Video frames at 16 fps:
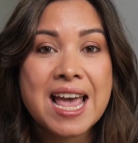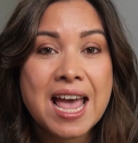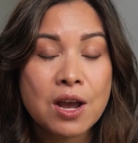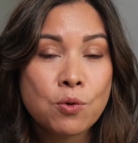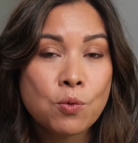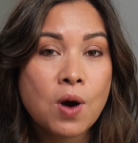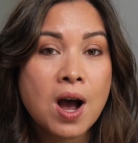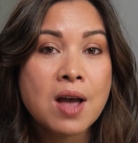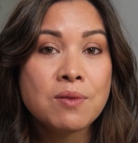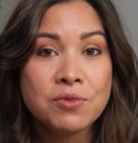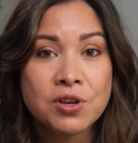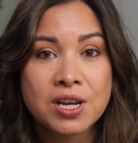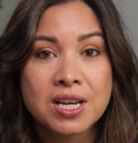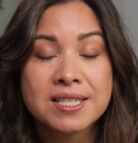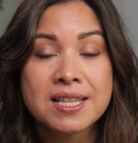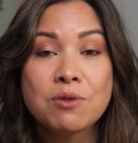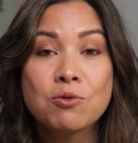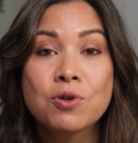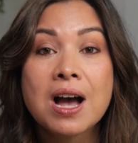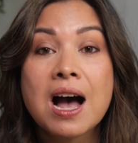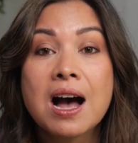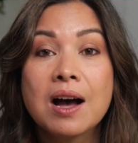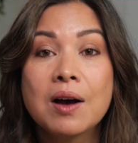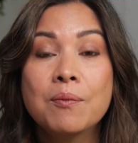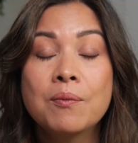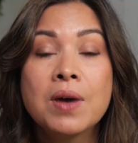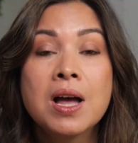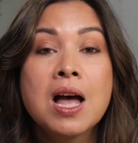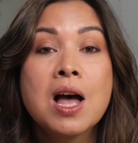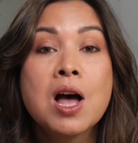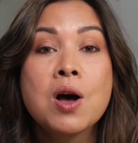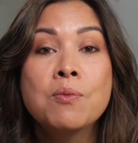egg white mucus that will come
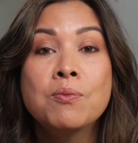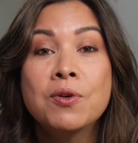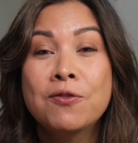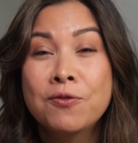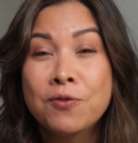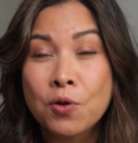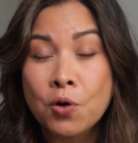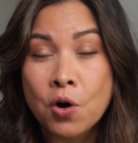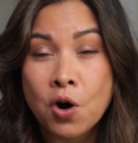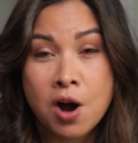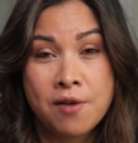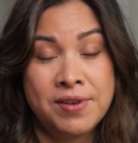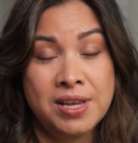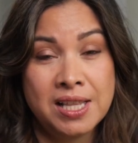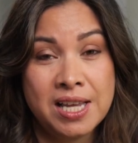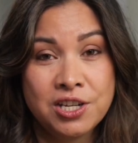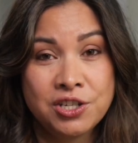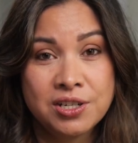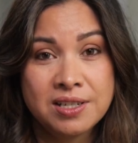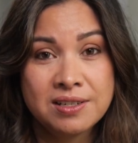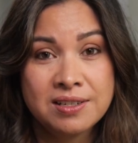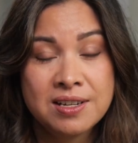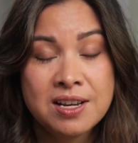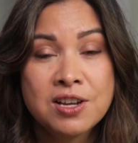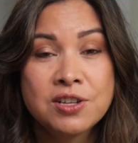before ovulation.